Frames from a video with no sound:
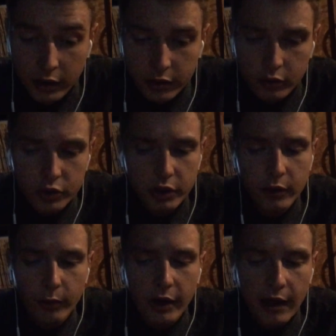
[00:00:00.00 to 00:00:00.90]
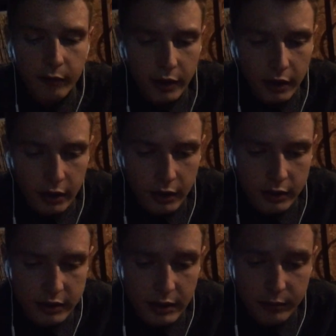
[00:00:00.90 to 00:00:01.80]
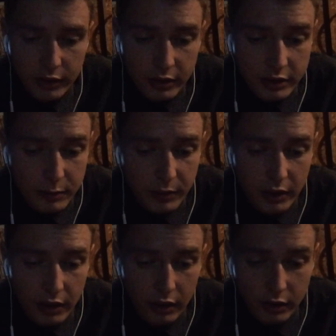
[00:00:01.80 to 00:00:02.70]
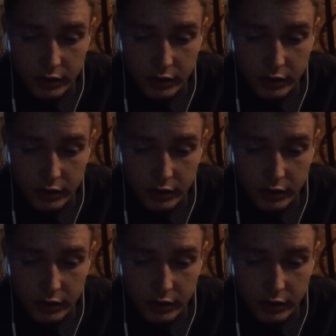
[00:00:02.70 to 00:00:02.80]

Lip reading: usually when navigating and attempting to speak